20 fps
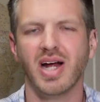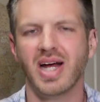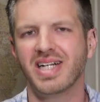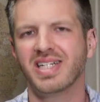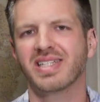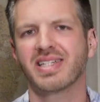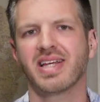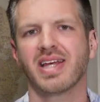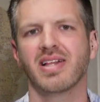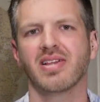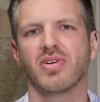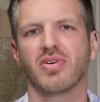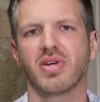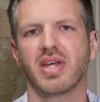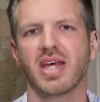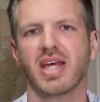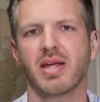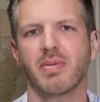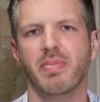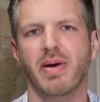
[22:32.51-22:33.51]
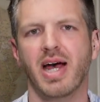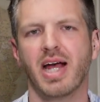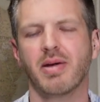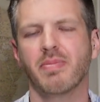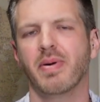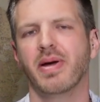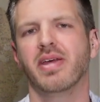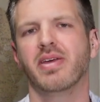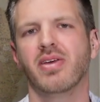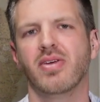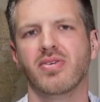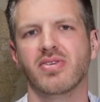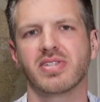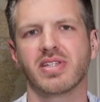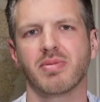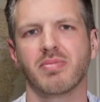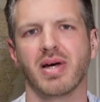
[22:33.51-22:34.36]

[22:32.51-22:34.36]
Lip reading: I just get a little kickback by you using